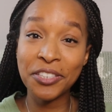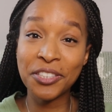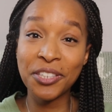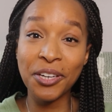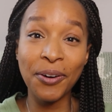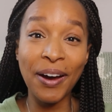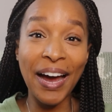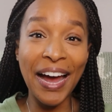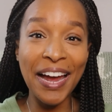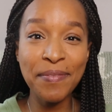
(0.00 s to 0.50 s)

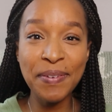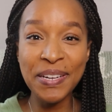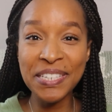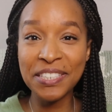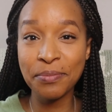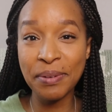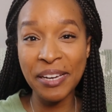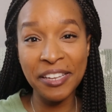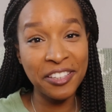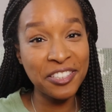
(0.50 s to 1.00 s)
So I
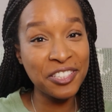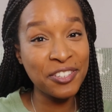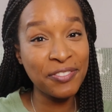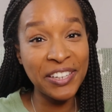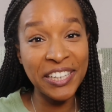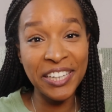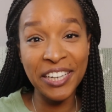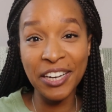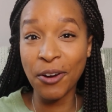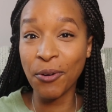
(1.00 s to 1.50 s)
meant to make this
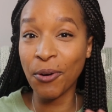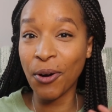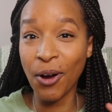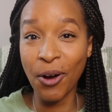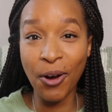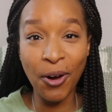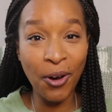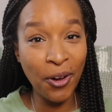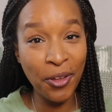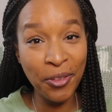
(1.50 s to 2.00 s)

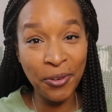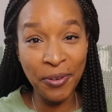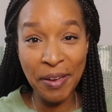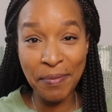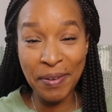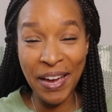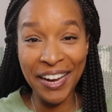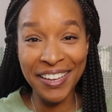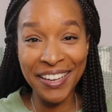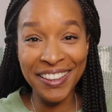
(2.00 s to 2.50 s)
video all the
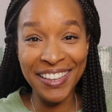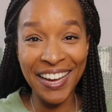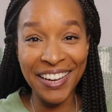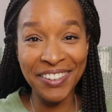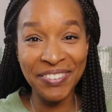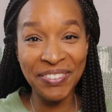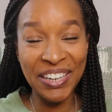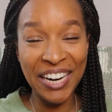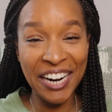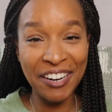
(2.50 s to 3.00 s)
way back
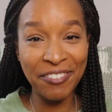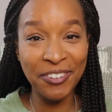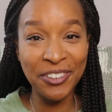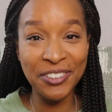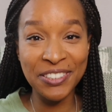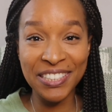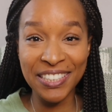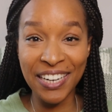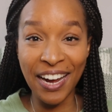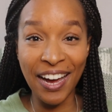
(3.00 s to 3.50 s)
then when I
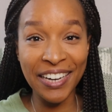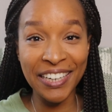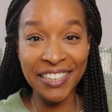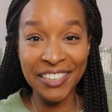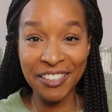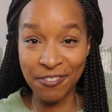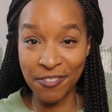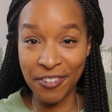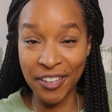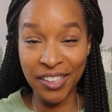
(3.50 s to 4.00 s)
first got
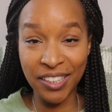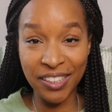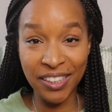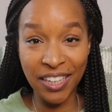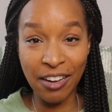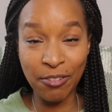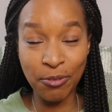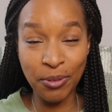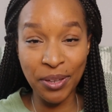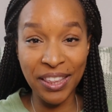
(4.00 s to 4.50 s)
it and fell in
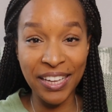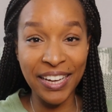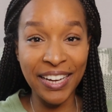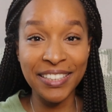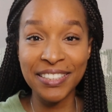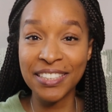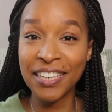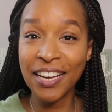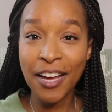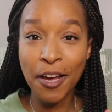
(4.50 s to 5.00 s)
love with
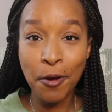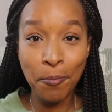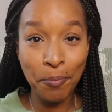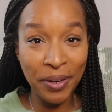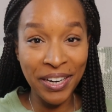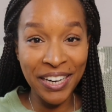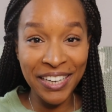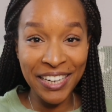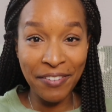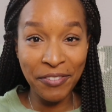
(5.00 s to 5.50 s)
it,
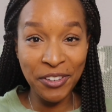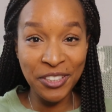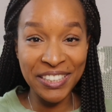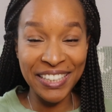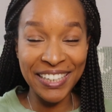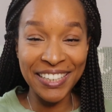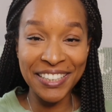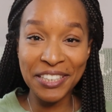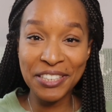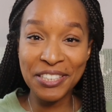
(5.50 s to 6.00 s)
but I never
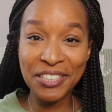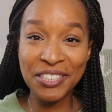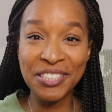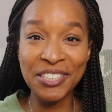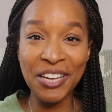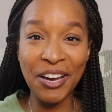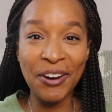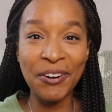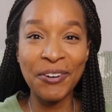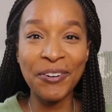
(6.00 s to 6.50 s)
did.
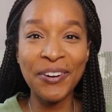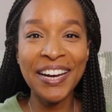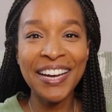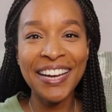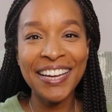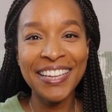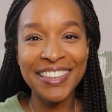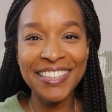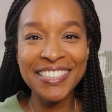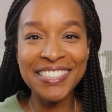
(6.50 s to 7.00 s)
So
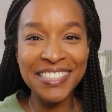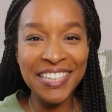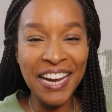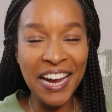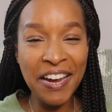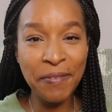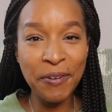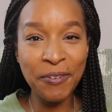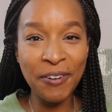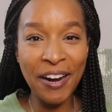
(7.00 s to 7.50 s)
this
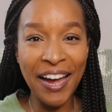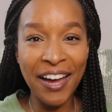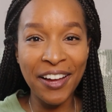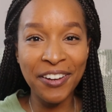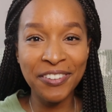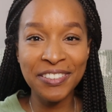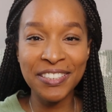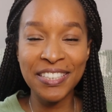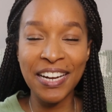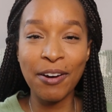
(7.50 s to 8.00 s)
time
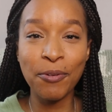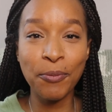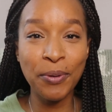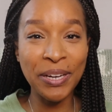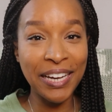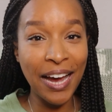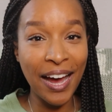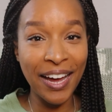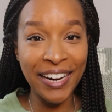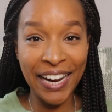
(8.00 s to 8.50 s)
around,
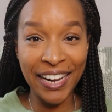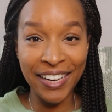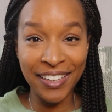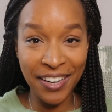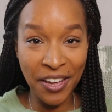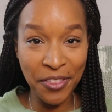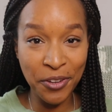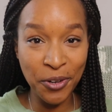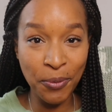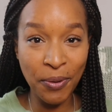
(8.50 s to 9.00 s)
we got
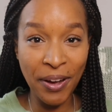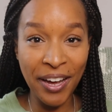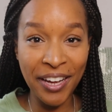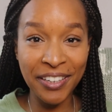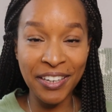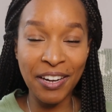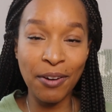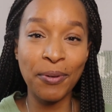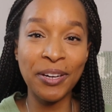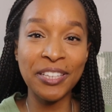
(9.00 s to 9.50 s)
another
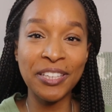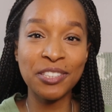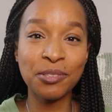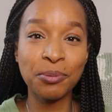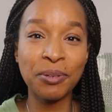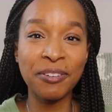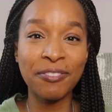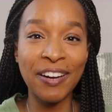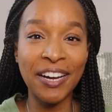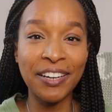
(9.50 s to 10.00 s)
one
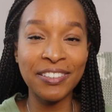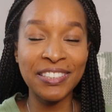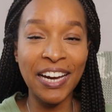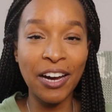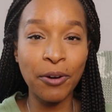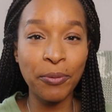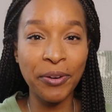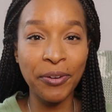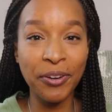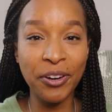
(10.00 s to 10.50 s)
once we found
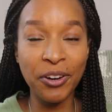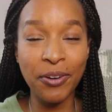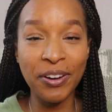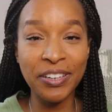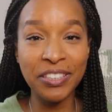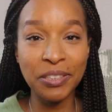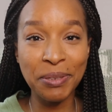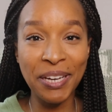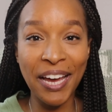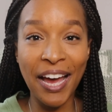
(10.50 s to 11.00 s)
out we were
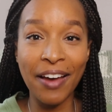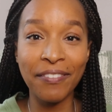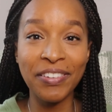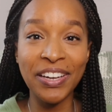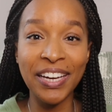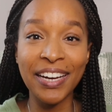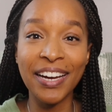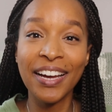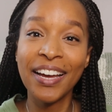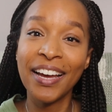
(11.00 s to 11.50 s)
going to be
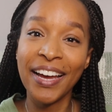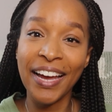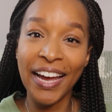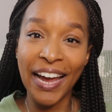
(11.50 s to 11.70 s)
having